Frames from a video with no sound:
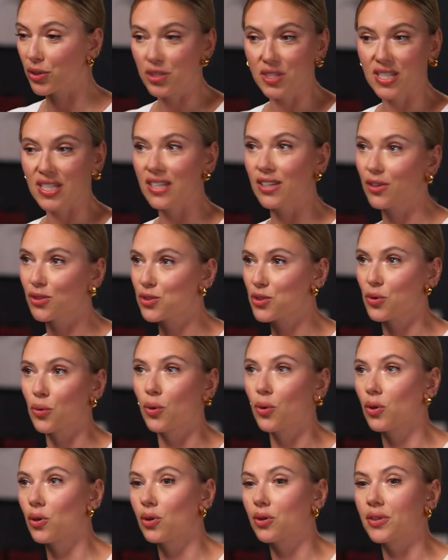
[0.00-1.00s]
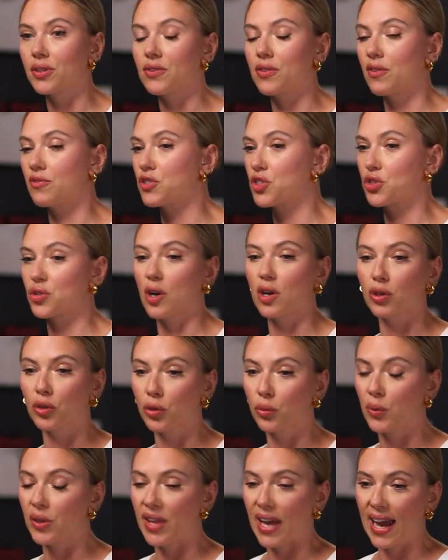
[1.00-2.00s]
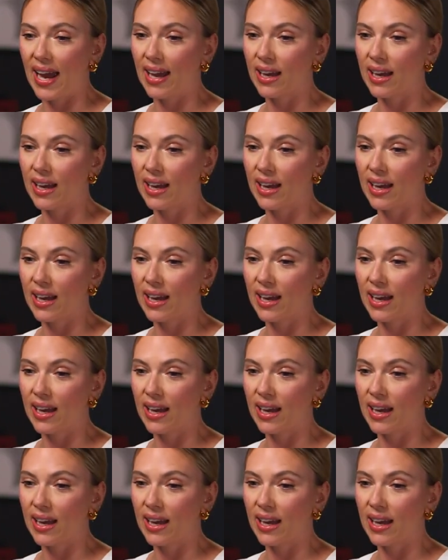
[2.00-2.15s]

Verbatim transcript: 13 years old, have struggled with